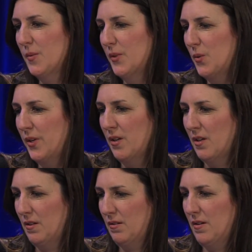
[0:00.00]
between
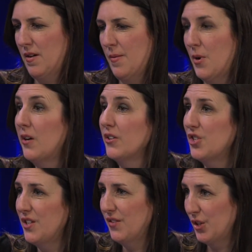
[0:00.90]
our um, our
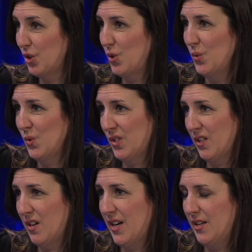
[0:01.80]
achieving students yep.
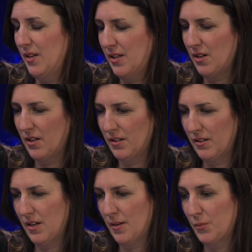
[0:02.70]
and our, high, and our
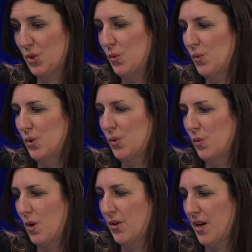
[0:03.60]
um, students who
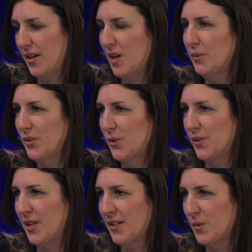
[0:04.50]
are not able to,
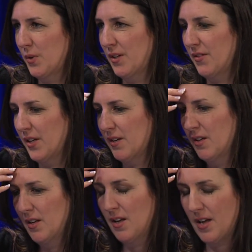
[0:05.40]
and that's one of yep.
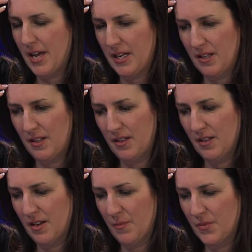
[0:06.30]
the, and I think
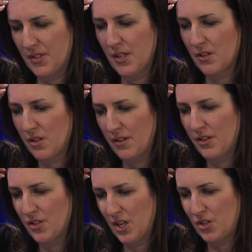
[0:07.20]
um, the Secretary of
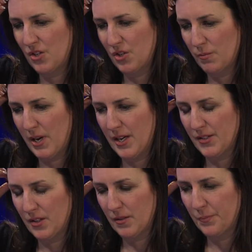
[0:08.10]
Education, Jim Peyser,